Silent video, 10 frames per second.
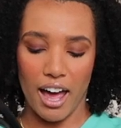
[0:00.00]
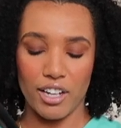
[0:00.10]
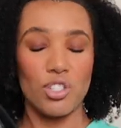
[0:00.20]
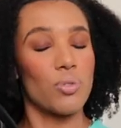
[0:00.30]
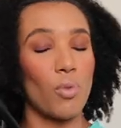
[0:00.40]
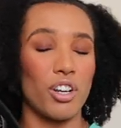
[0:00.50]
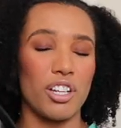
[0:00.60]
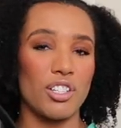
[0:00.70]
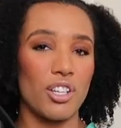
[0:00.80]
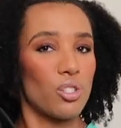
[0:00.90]
I just
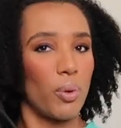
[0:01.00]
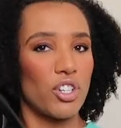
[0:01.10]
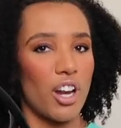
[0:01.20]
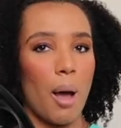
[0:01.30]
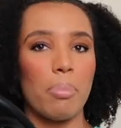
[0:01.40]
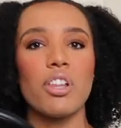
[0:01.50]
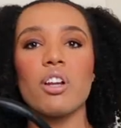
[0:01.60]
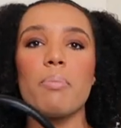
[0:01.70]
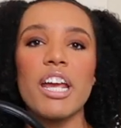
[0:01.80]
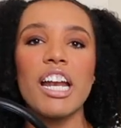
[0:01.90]
wanted to switch it up a
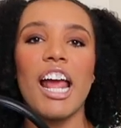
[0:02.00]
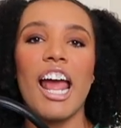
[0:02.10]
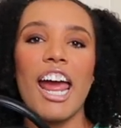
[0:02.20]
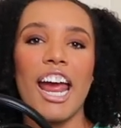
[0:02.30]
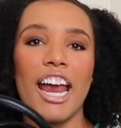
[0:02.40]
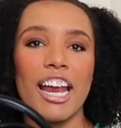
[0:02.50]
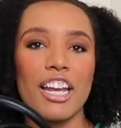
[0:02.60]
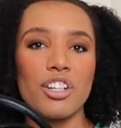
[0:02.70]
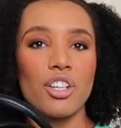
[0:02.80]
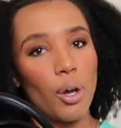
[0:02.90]
little bit
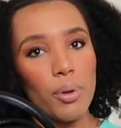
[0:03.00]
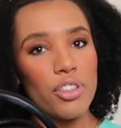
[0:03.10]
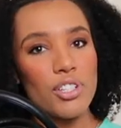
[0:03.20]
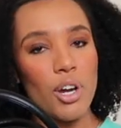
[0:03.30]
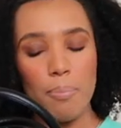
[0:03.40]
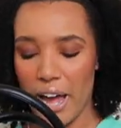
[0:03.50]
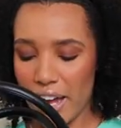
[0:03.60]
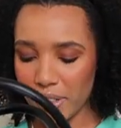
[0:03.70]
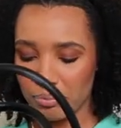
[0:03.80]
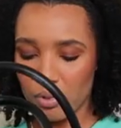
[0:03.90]
and go with the tote
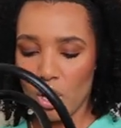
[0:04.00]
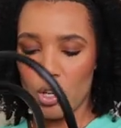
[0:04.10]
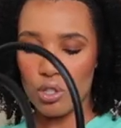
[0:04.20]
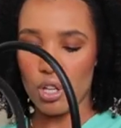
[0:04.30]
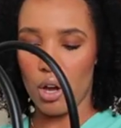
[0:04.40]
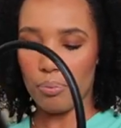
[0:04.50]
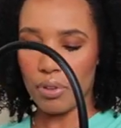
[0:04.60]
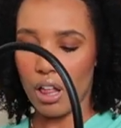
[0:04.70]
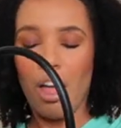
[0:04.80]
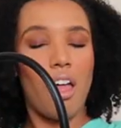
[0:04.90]
bag. So
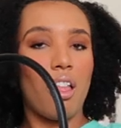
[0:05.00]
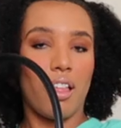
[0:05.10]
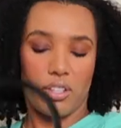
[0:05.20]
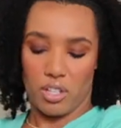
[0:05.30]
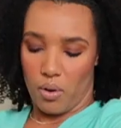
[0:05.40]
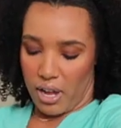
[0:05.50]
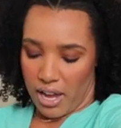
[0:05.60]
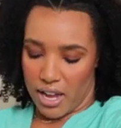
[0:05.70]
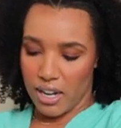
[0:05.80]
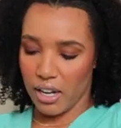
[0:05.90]
let's go
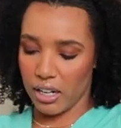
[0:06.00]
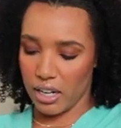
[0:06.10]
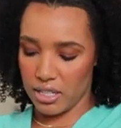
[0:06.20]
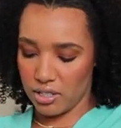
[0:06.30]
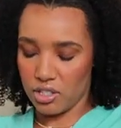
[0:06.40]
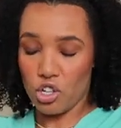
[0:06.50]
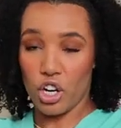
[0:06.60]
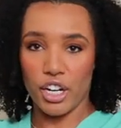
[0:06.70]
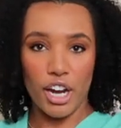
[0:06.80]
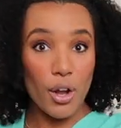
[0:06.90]
ahead and get
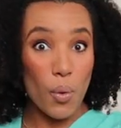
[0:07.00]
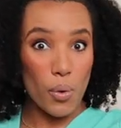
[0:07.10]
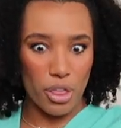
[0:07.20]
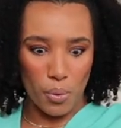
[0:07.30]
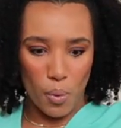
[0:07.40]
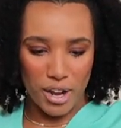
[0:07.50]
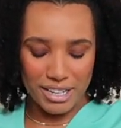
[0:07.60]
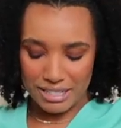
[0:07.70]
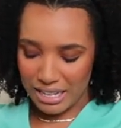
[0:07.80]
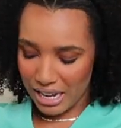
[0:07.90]
started with what
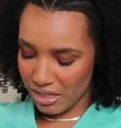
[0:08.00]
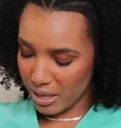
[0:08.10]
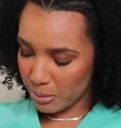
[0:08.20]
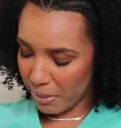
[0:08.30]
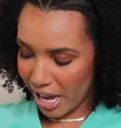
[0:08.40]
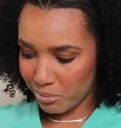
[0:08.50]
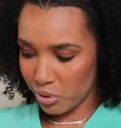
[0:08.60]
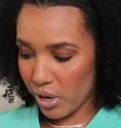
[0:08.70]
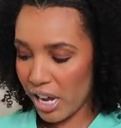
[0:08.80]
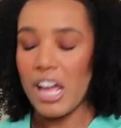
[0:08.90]
is in this bad
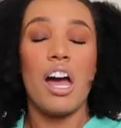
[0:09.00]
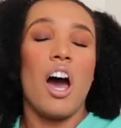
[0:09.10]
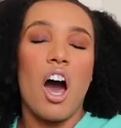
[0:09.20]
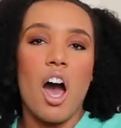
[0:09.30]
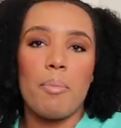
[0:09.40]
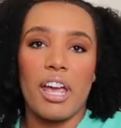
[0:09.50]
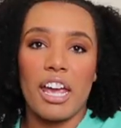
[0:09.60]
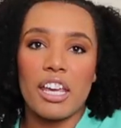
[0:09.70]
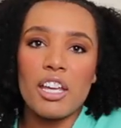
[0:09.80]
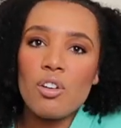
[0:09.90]
boy. Um,
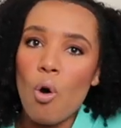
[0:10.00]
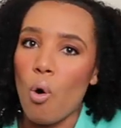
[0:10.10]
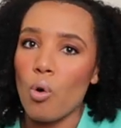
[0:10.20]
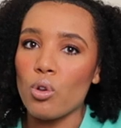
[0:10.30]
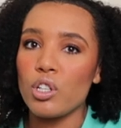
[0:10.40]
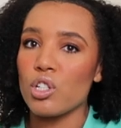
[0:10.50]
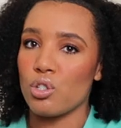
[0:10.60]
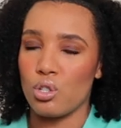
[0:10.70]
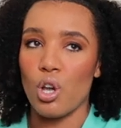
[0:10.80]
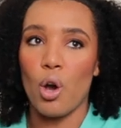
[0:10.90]
it can hold
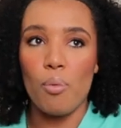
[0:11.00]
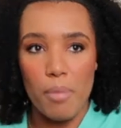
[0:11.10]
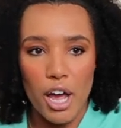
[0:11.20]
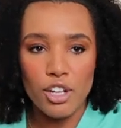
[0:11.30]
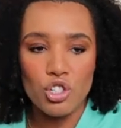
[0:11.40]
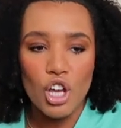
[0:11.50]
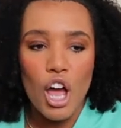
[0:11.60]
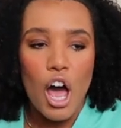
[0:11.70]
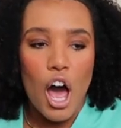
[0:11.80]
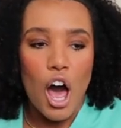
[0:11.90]
so much.
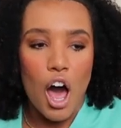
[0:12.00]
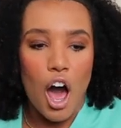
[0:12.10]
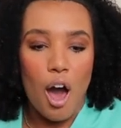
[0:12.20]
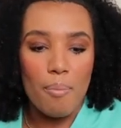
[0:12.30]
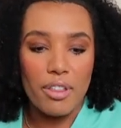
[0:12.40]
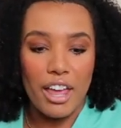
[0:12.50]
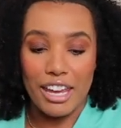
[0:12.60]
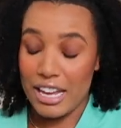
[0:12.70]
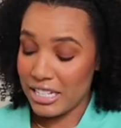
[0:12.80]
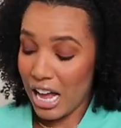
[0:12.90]
Um,
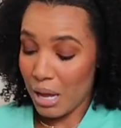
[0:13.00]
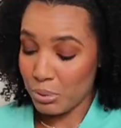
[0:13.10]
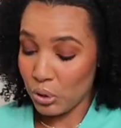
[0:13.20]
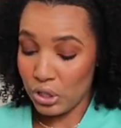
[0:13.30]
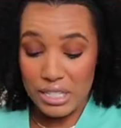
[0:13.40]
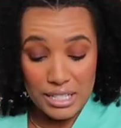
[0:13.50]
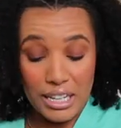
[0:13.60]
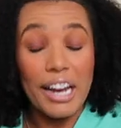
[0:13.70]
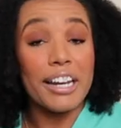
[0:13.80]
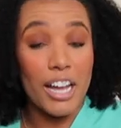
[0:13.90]
like, it's absolutely
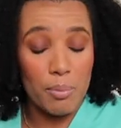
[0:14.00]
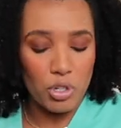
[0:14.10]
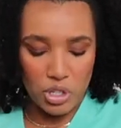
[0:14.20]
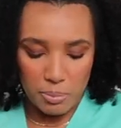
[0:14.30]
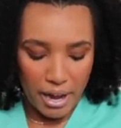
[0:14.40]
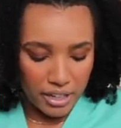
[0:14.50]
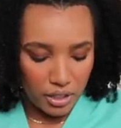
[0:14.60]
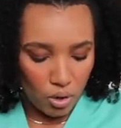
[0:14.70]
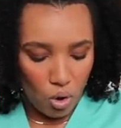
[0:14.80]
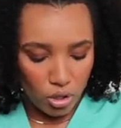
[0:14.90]
insane how much this bag
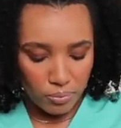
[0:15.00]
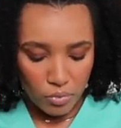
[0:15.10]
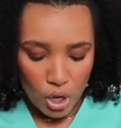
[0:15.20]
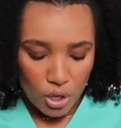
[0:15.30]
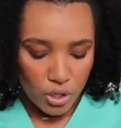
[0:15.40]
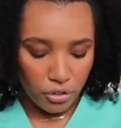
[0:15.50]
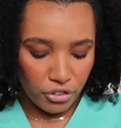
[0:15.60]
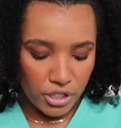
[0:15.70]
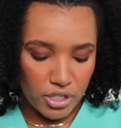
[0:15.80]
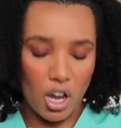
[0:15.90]
can hold. So
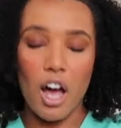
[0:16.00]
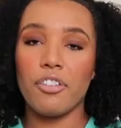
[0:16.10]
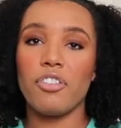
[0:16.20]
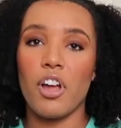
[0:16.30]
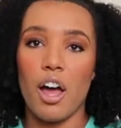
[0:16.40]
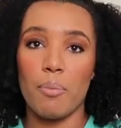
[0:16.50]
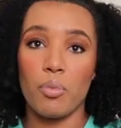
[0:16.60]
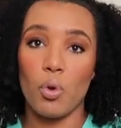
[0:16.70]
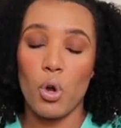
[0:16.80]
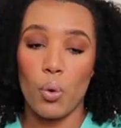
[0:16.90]
first off,
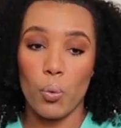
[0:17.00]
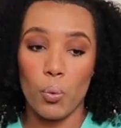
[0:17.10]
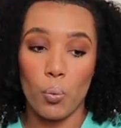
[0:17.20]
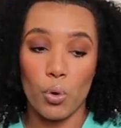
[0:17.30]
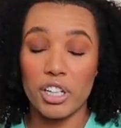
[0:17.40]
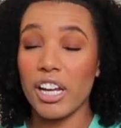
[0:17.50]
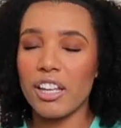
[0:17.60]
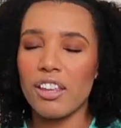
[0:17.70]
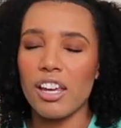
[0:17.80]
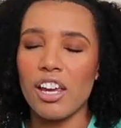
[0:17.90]
um, working
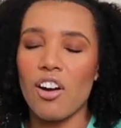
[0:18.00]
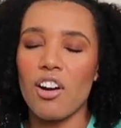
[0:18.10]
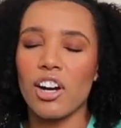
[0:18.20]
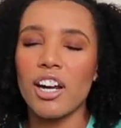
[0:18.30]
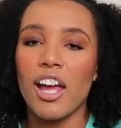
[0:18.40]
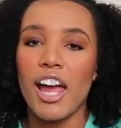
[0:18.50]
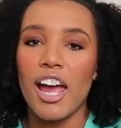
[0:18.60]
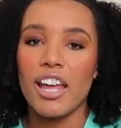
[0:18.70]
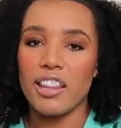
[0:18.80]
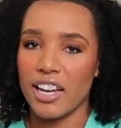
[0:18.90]
in the E R,
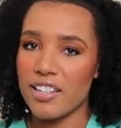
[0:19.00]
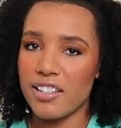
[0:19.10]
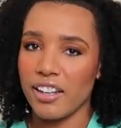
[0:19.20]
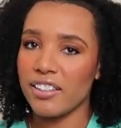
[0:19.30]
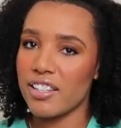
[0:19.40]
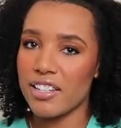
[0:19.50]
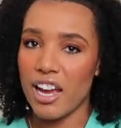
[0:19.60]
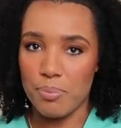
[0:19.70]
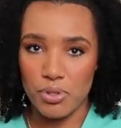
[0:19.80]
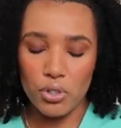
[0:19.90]
like I said, gets
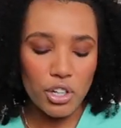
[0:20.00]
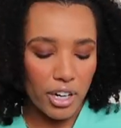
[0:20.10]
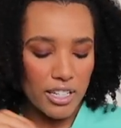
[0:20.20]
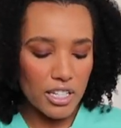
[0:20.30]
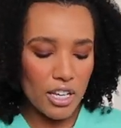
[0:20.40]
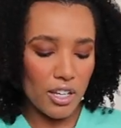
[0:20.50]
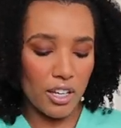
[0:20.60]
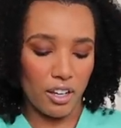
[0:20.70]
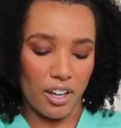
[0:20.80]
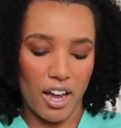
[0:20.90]
absolutely crazy.
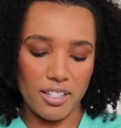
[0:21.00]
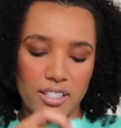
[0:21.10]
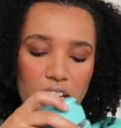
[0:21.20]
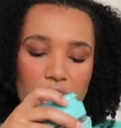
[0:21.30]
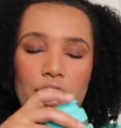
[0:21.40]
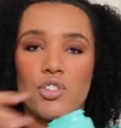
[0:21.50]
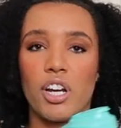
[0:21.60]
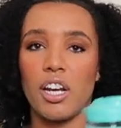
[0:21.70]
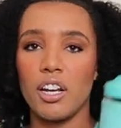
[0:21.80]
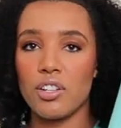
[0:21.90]
Gotta stay
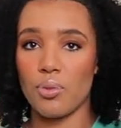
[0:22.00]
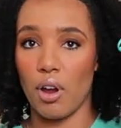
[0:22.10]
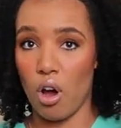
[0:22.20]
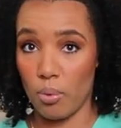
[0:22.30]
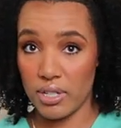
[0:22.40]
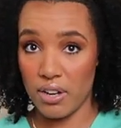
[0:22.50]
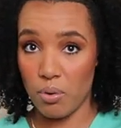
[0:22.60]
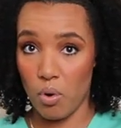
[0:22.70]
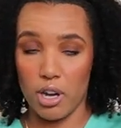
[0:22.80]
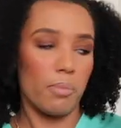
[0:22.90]
hydrated. So I always have
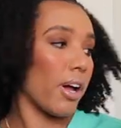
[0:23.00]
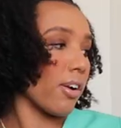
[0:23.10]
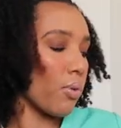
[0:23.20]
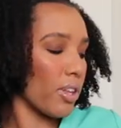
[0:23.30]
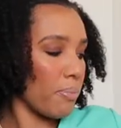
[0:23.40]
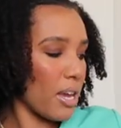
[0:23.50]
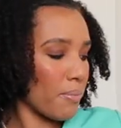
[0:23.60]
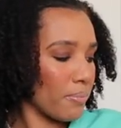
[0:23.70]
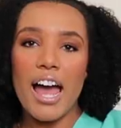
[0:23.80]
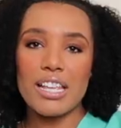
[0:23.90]
a water bottle with
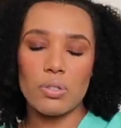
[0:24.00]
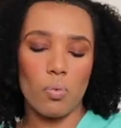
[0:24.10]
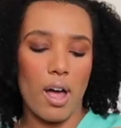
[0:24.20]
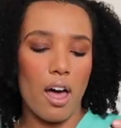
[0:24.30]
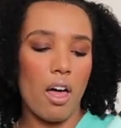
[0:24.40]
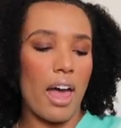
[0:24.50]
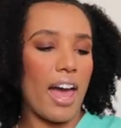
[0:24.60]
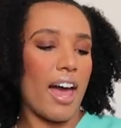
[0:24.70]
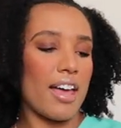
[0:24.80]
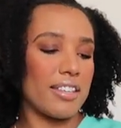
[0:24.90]
me, as well
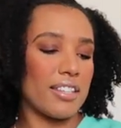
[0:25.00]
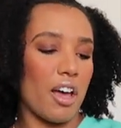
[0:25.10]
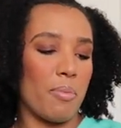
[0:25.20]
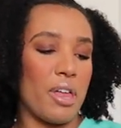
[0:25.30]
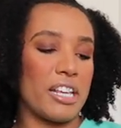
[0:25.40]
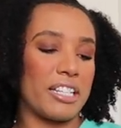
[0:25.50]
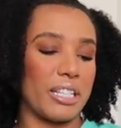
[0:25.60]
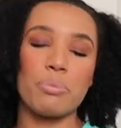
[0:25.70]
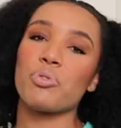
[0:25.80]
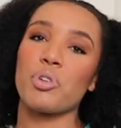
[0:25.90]
as, um, this
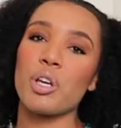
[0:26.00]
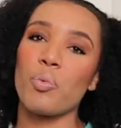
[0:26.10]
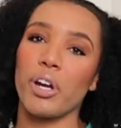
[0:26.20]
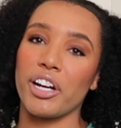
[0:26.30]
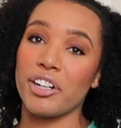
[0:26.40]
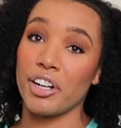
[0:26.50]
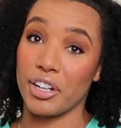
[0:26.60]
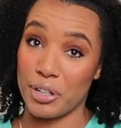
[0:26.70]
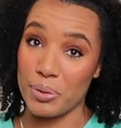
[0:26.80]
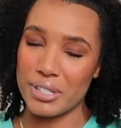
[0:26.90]
seems really weird,
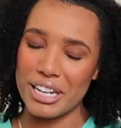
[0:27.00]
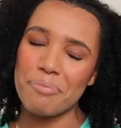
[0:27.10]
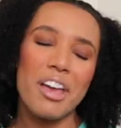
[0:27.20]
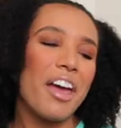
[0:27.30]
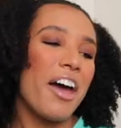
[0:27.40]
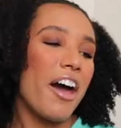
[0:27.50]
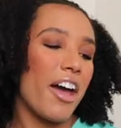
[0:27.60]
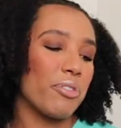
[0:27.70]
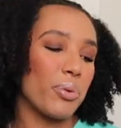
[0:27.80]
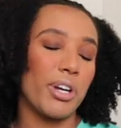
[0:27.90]
a koozie.
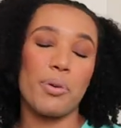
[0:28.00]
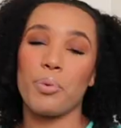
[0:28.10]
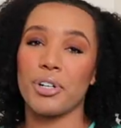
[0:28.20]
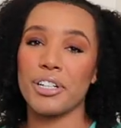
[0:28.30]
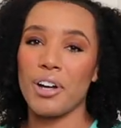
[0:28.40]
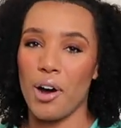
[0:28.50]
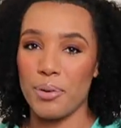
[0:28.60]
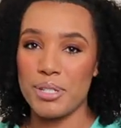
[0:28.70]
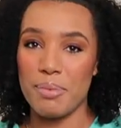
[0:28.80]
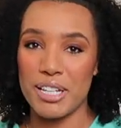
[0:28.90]
Everyone at work
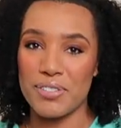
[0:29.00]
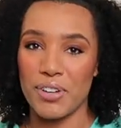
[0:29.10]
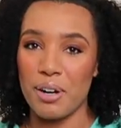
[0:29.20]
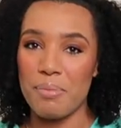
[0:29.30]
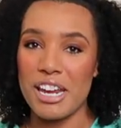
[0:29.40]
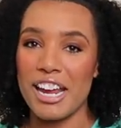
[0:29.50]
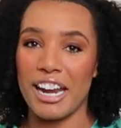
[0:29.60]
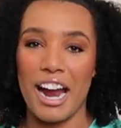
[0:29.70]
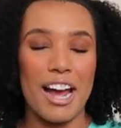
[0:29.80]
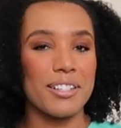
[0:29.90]
always makes fun of me
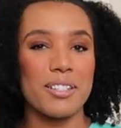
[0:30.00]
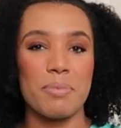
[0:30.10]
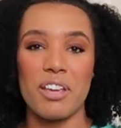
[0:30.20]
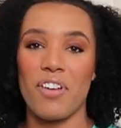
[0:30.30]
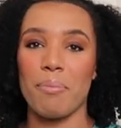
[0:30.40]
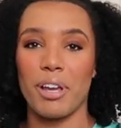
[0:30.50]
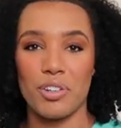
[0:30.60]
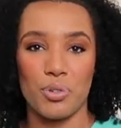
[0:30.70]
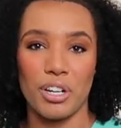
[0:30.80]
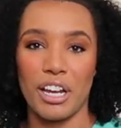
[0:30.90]
and asks me if I'm
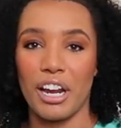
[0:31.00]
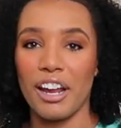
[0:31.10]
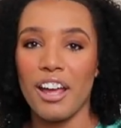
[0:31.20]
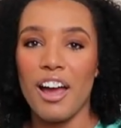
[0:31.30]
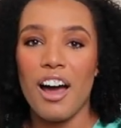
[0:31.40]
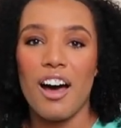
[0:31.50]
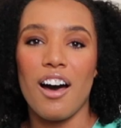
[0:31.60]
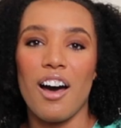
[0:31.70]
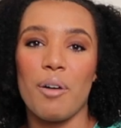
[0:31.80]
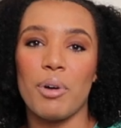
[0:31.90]
like drinking
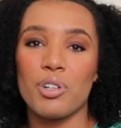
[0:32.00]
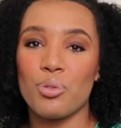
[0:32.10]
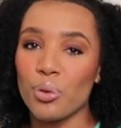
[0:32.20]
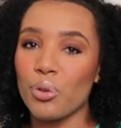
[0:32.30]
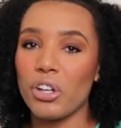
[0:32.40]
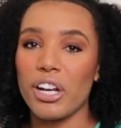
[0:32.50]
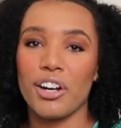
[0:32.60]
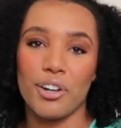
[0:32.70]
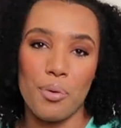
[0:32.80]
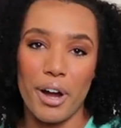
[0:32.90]
Um, a Truly
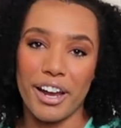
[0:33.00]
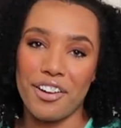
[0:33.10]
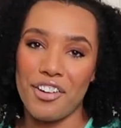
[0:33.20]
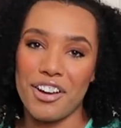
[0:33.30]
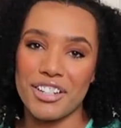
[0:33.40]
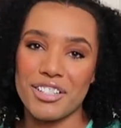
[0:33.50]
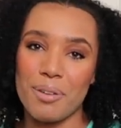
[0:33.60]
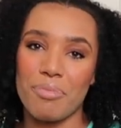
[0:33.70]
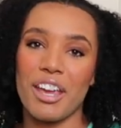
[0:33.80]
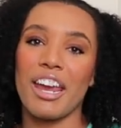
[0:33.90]
or a White Claw or
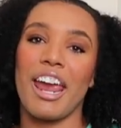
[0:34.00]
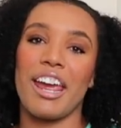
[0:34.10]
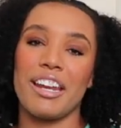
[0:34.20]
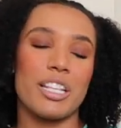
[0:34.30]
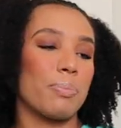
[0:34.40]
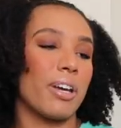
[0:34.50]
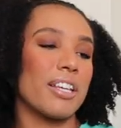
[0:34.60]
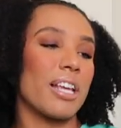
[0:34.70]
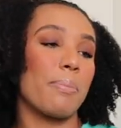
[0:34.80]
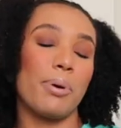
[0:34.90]
something, and it's
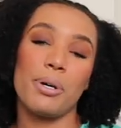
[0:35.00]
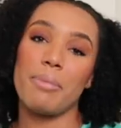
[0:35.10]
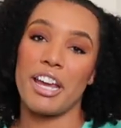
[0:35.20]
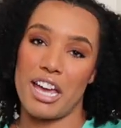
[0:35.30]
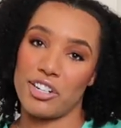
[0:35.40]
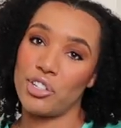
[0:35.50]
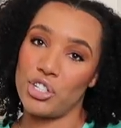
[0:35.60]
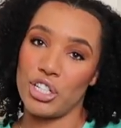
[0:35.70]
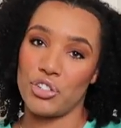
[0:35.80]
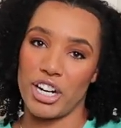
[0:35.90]
because I put my
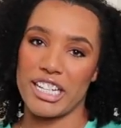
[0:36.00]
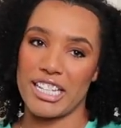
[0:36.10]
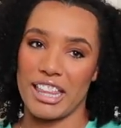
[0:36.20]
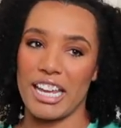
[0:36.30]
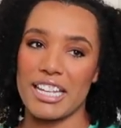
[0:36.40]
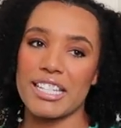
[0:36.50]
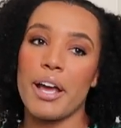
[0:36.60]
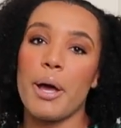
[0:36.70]
energy drinks in this,